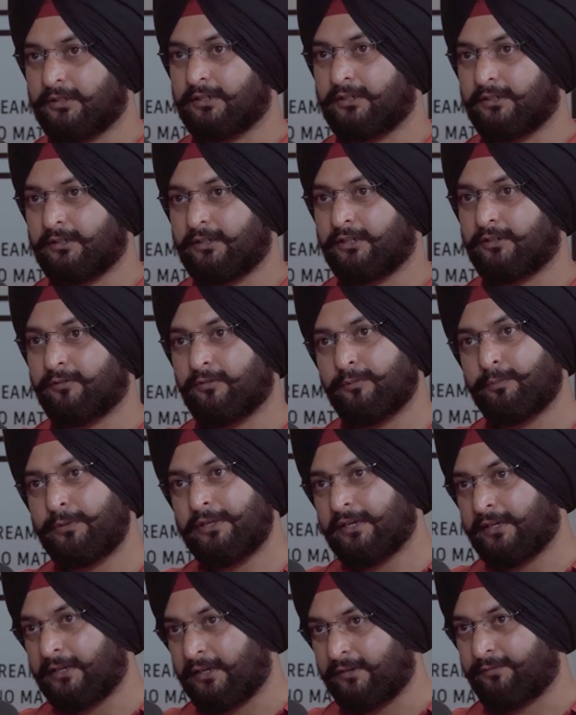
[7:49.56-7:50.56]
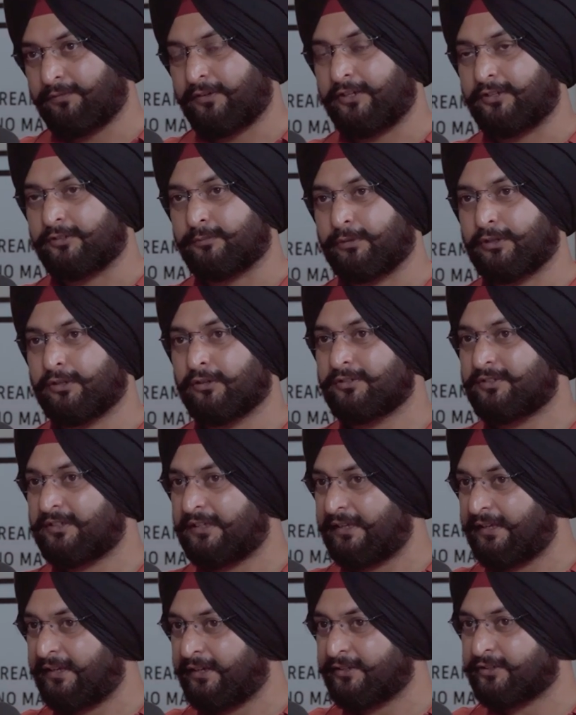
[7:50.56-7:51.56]
Yeah, it will be a NFTs because
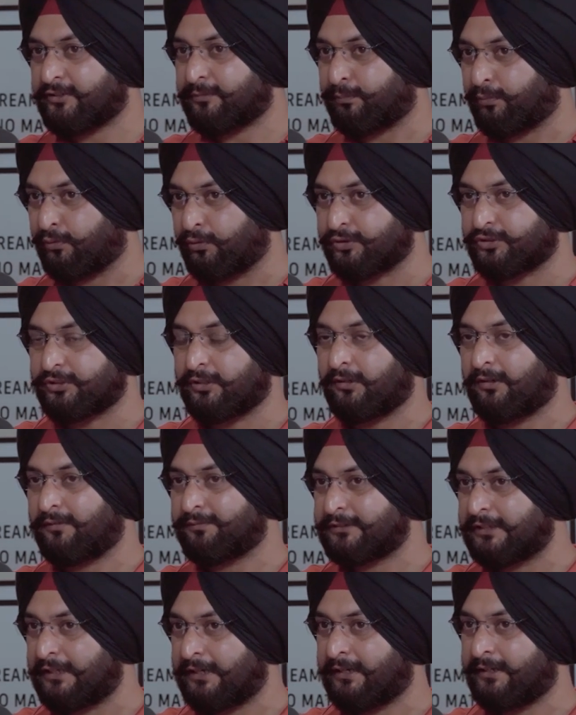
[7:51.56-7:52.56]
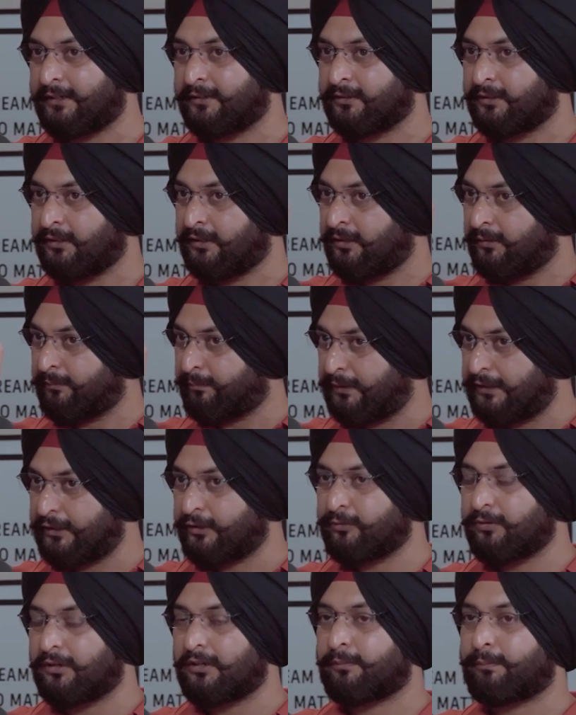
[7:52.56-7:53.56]
each portion of that
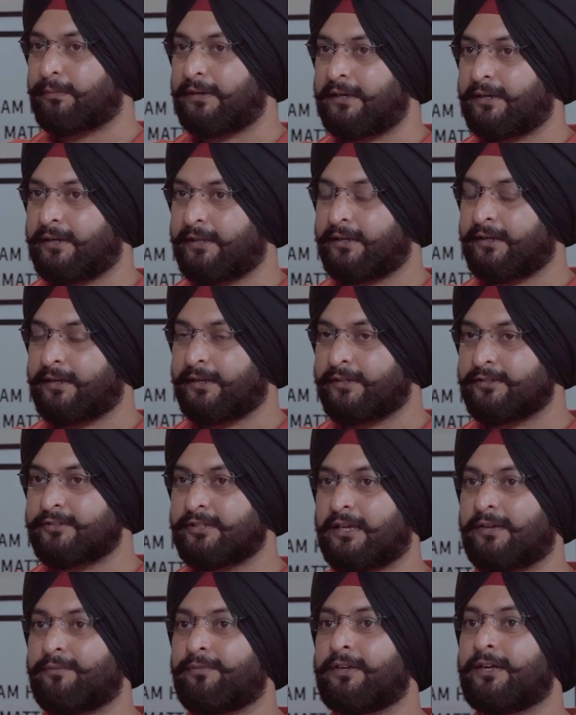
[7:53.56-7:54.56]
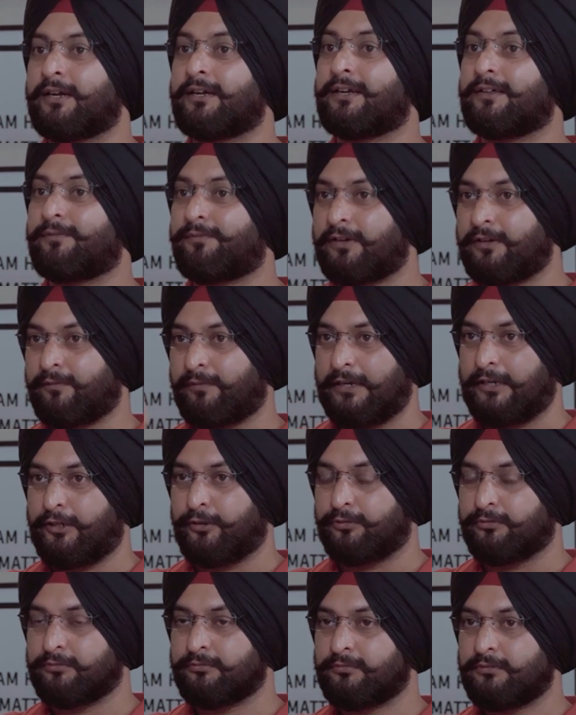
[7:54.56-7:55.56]
particular painting is having a different
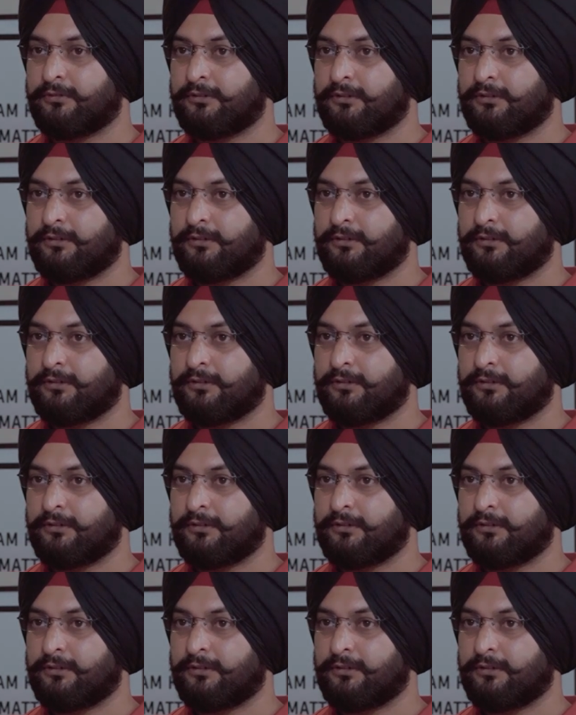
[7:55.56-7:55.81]
value.